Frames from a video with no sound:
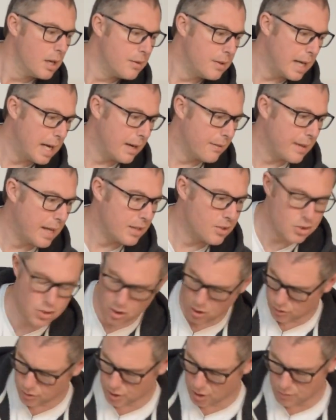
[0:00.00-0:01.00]
Now that's
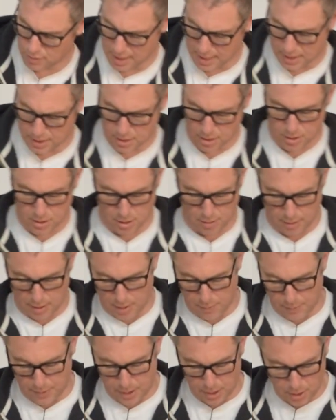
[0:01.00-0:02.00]
not so neat doing
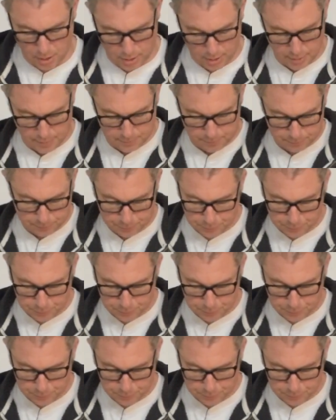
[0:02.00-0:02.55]
it with the iron.